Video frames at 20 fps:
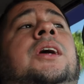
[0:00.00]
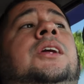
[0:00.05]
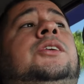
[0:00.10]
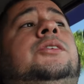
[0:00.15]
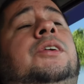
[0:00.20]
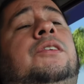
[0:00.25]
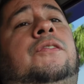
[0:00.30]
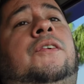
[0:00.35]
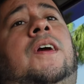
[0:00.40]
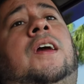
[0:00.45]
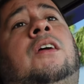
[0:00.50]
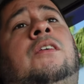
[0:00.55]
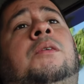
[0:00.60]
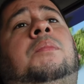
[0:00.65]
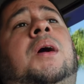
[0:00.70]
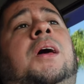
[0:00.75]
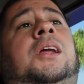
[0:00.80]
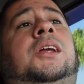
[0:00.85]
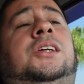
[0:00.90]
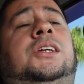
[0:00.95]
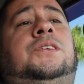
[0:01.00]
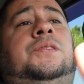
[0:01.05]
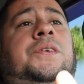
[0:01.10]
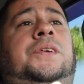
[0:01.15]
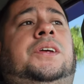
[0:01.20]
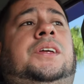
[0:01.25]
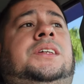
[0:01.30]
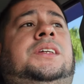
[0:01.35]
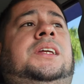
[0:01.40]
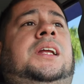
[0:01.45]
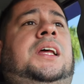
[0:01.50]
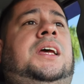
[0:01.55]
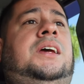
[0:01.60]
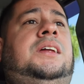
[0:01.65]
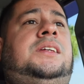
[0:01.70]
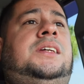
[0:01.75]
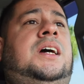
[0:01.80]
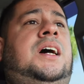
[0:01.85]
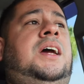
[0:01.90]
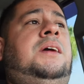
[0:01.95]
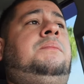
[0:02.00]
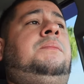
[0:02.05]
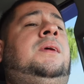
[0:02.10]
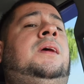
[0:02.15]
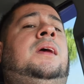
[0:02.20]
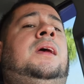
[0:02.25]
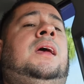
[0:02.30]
entry for everybody just for this delay of time.